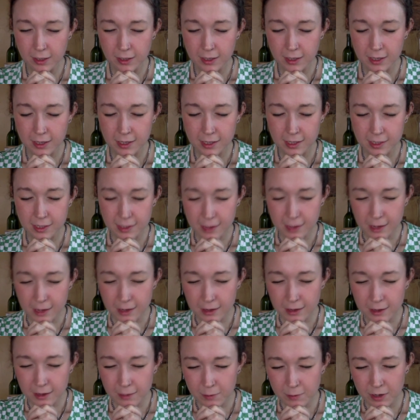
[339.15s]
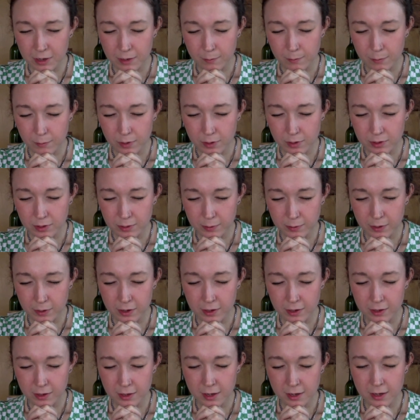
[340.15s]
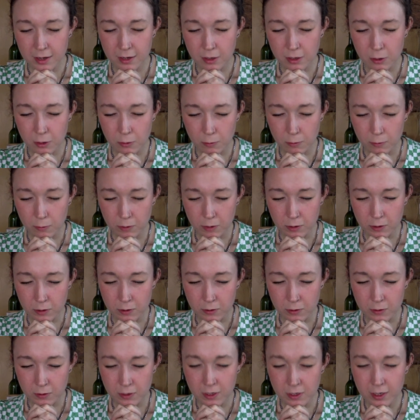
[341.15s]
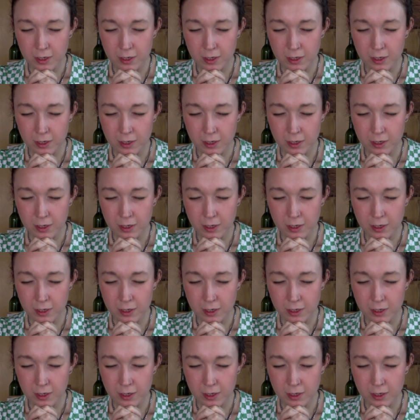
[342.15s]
It's then that we can build upon that and grow